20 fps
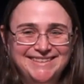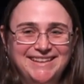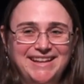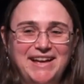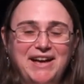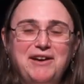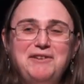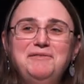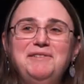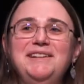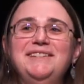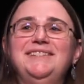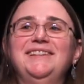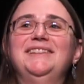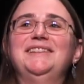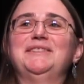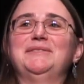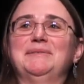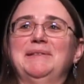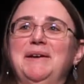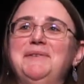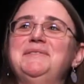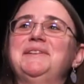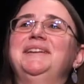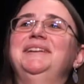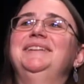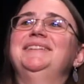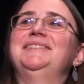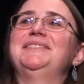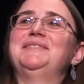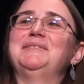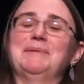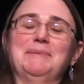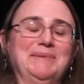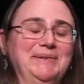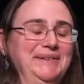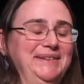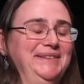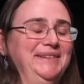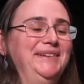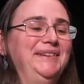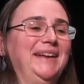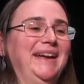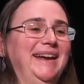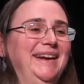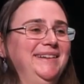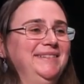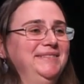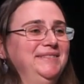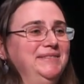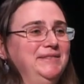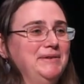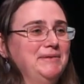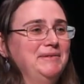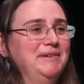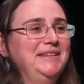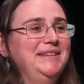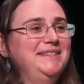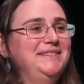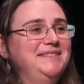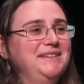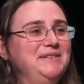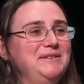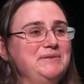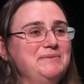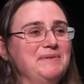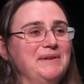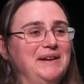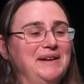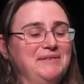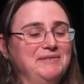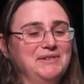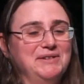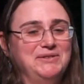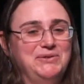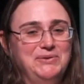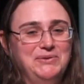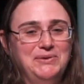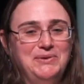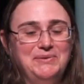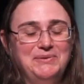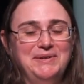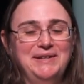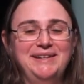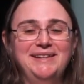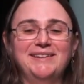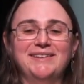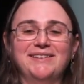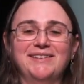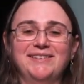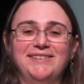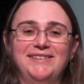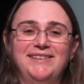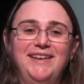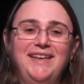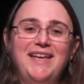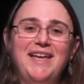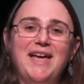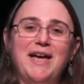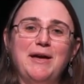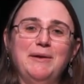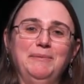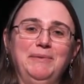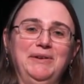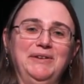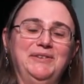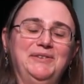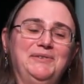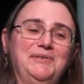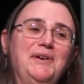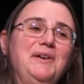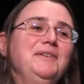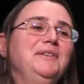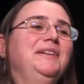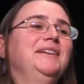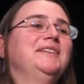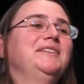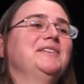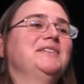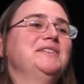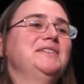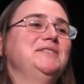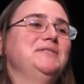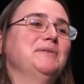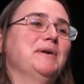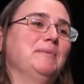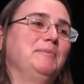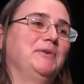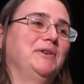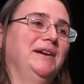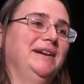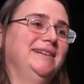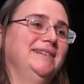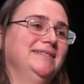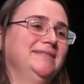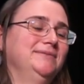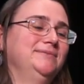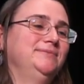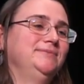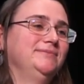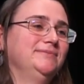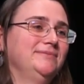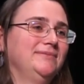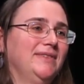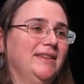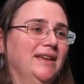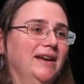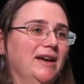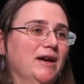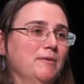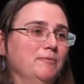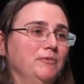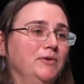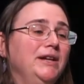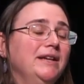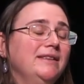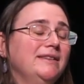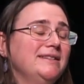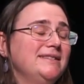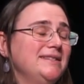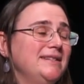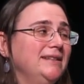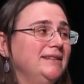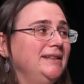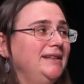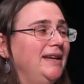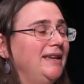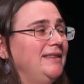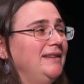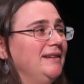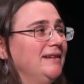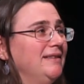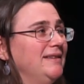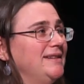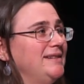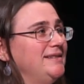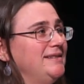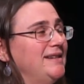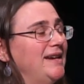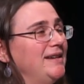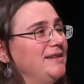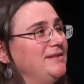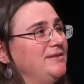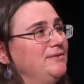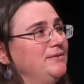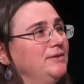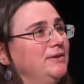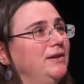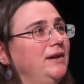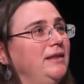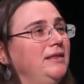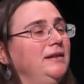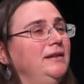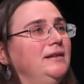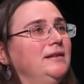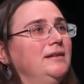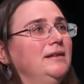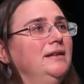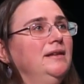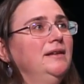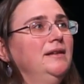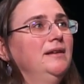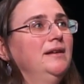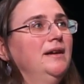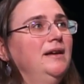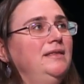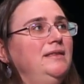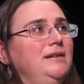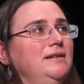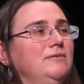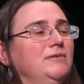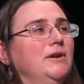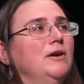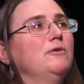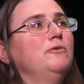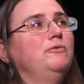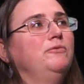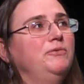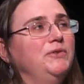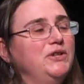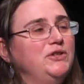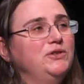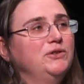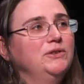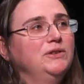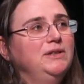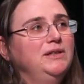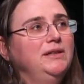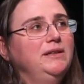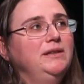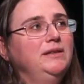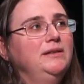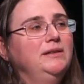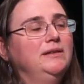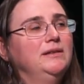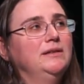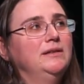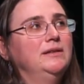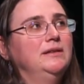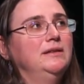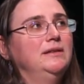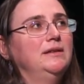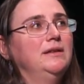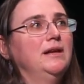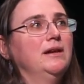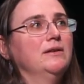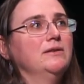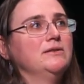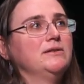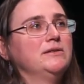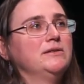How do I say this without getting into trouble? Okay, we release a new one every 2 to 3 years, and we strongly encourage you upgrade. Realistically, I think on the test floor, I think officially they are